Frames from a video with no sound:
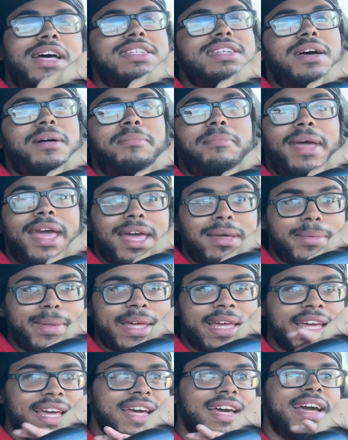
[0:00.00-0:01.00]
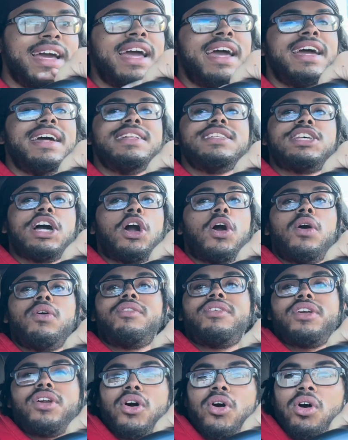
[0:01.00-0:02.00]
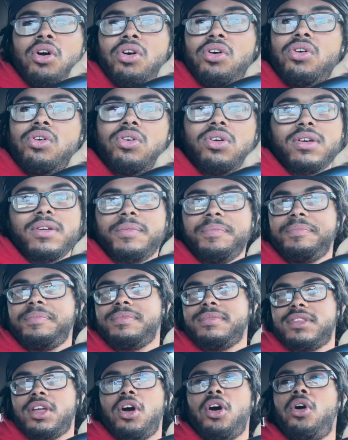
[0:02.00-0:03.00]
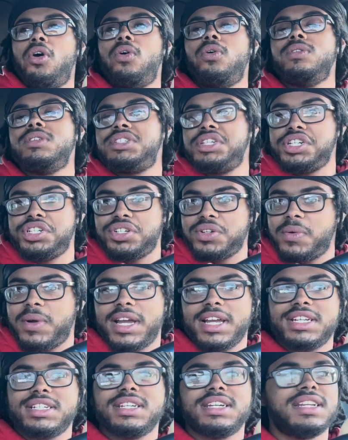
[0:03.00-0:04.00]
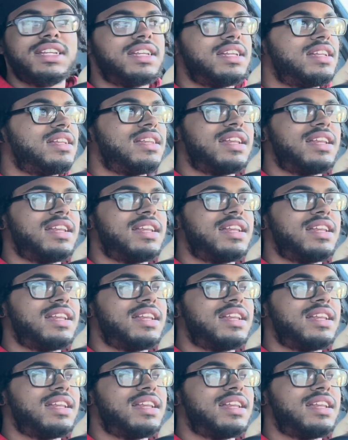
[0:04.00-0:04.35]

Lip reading: son baby took over the whole situation.